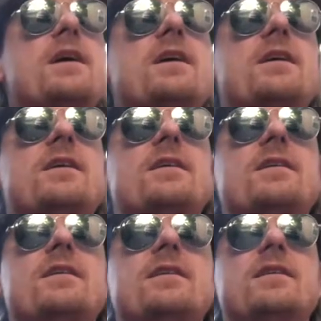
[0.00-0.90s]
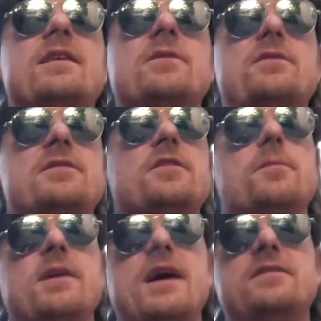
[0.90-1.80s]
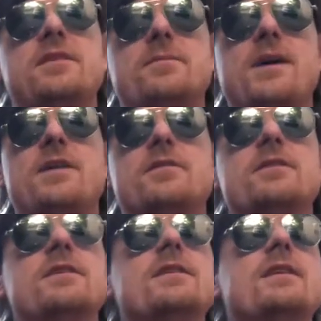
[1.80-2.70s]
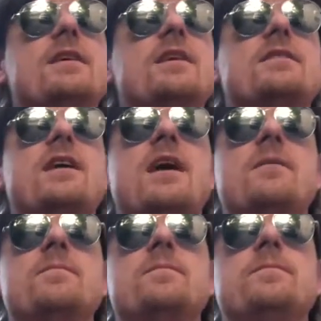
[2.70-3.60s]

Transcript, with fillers: a, uh, it was still the plastic bottle at that time.